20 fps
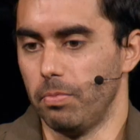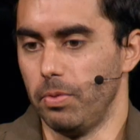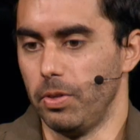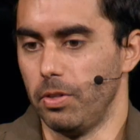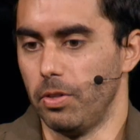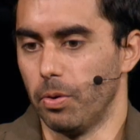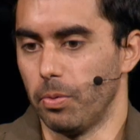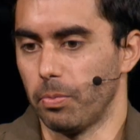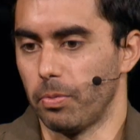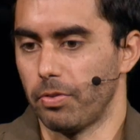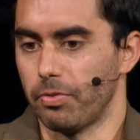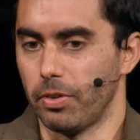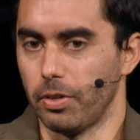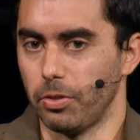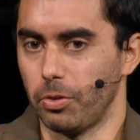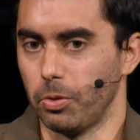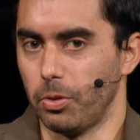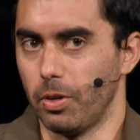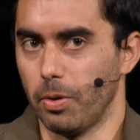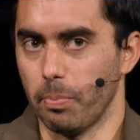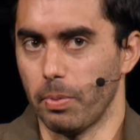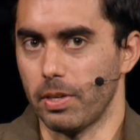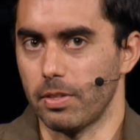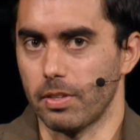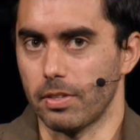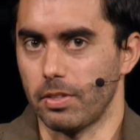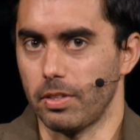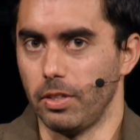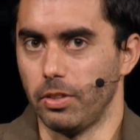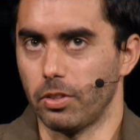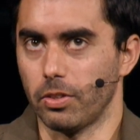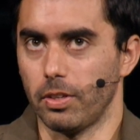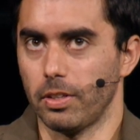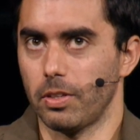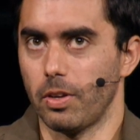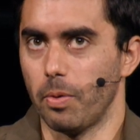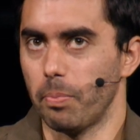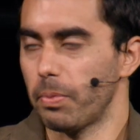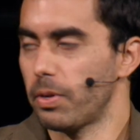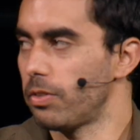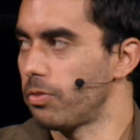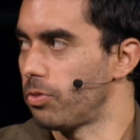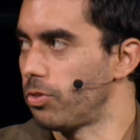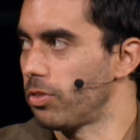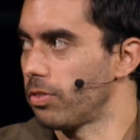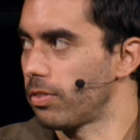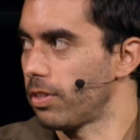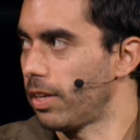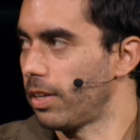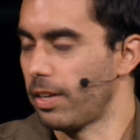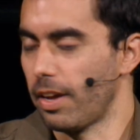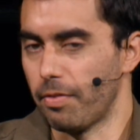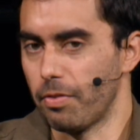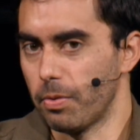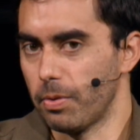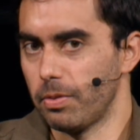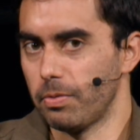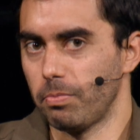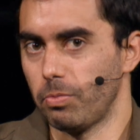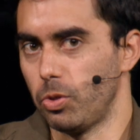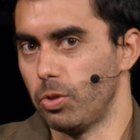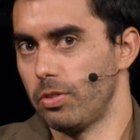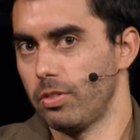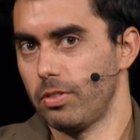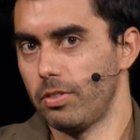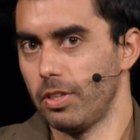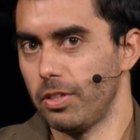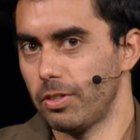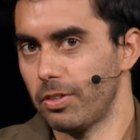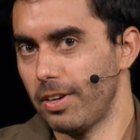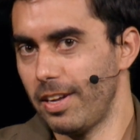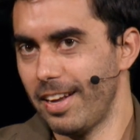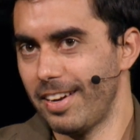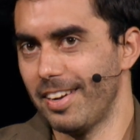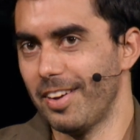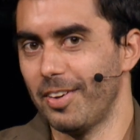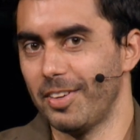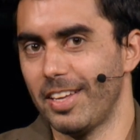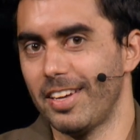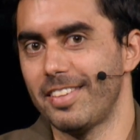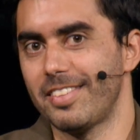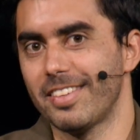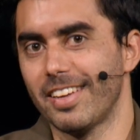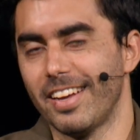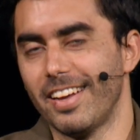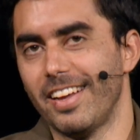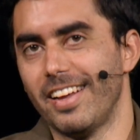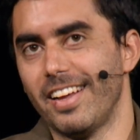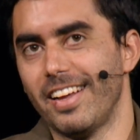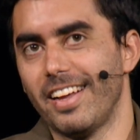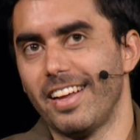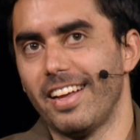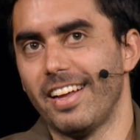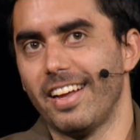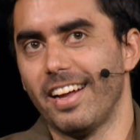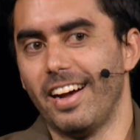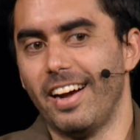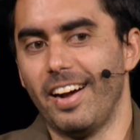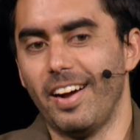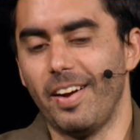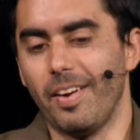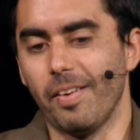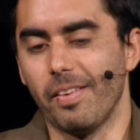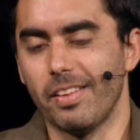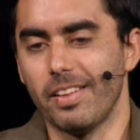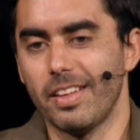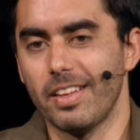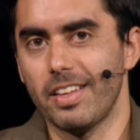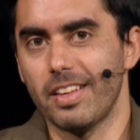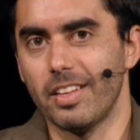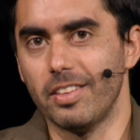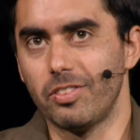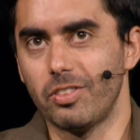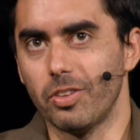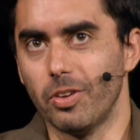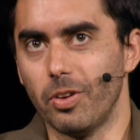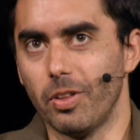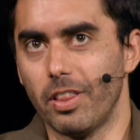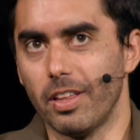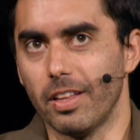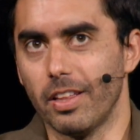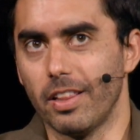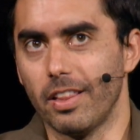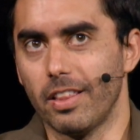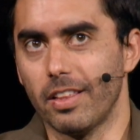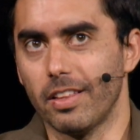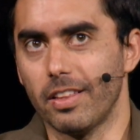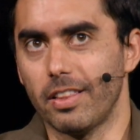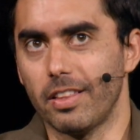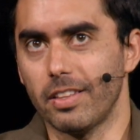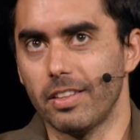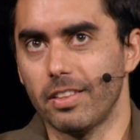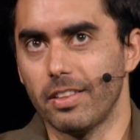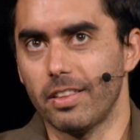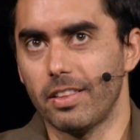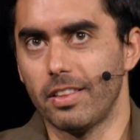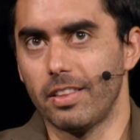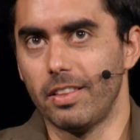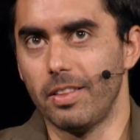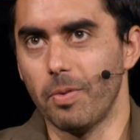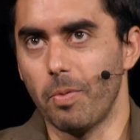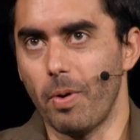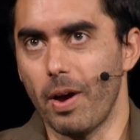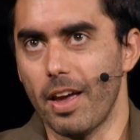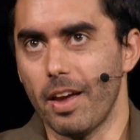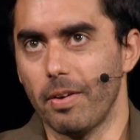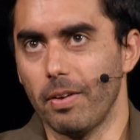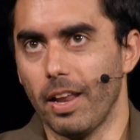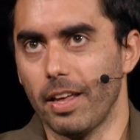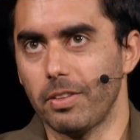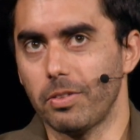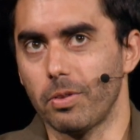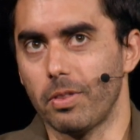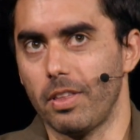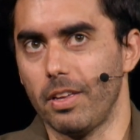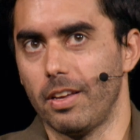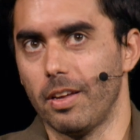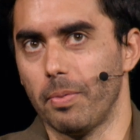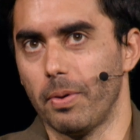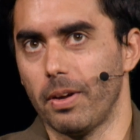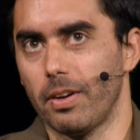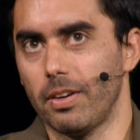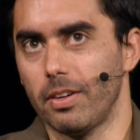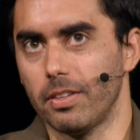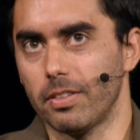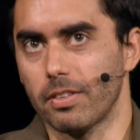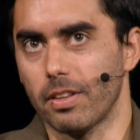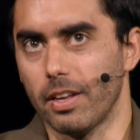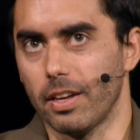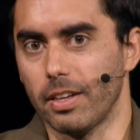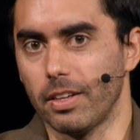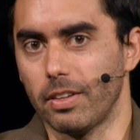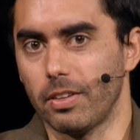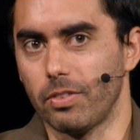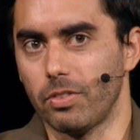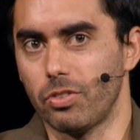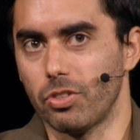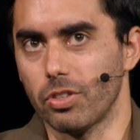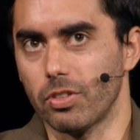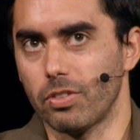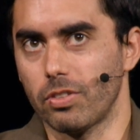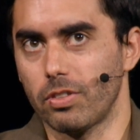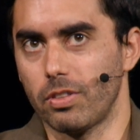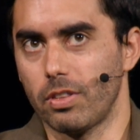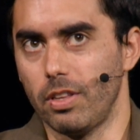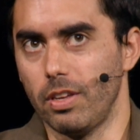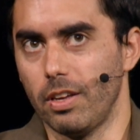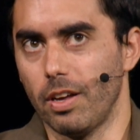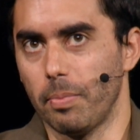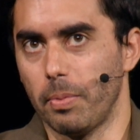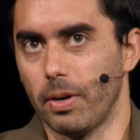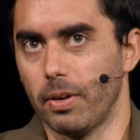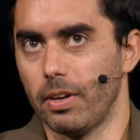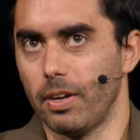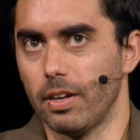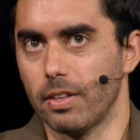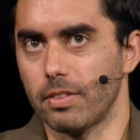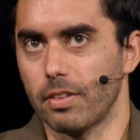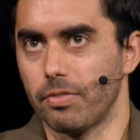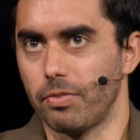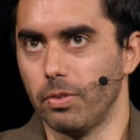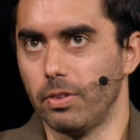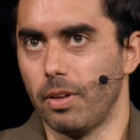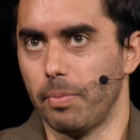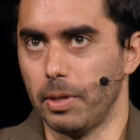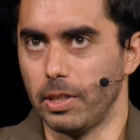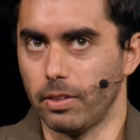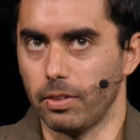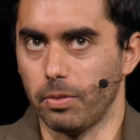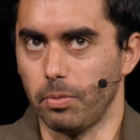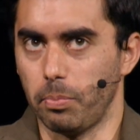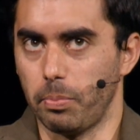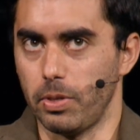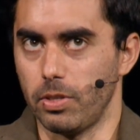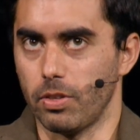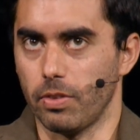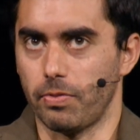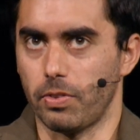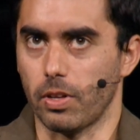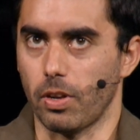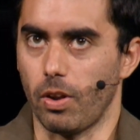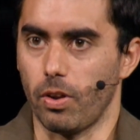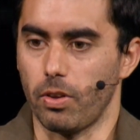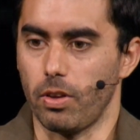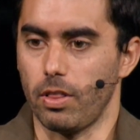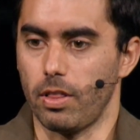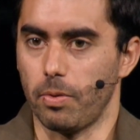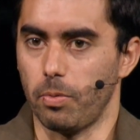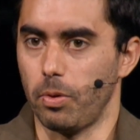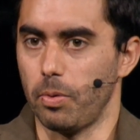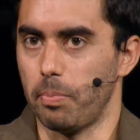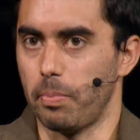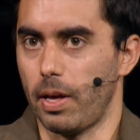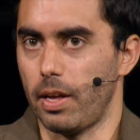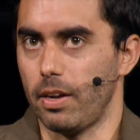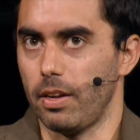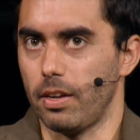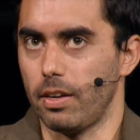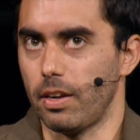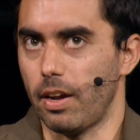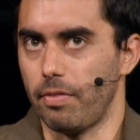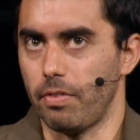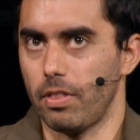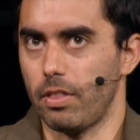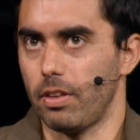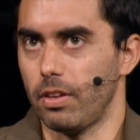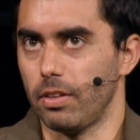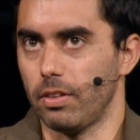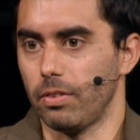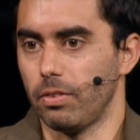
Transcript: we don't refer to companies as internet companies. It's just like everyone uses the internet nowadays. And so the way I would like to think about it is like just think about it as a fundamental piece of technology that will embed it in everything